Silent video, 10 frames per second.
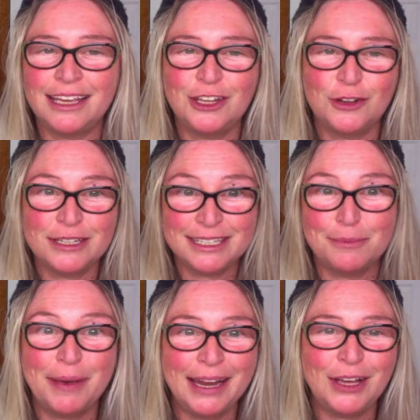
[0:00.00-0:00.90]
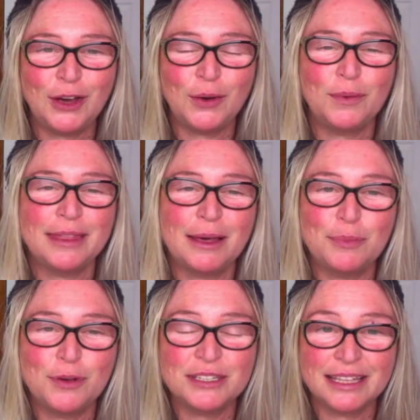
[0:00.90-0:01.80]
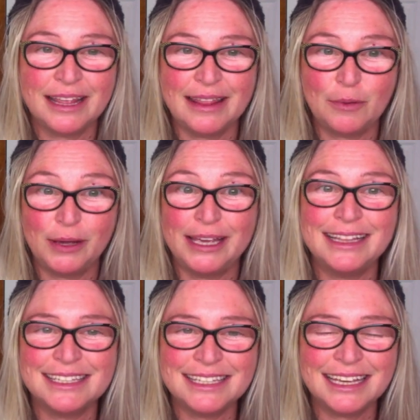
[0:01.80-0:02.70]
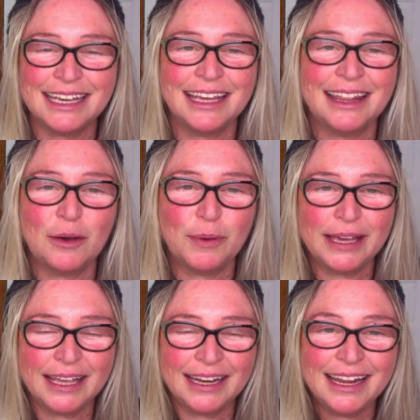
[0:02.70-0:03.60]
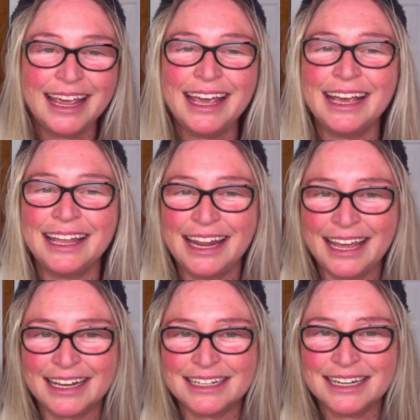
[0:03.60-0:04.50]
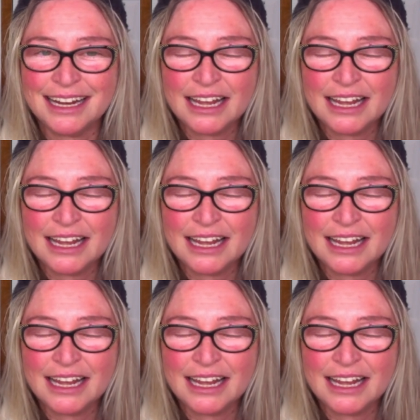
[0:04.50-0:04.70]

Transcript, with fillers: you know, simpatico with that person and that we're in sync and that we can connect.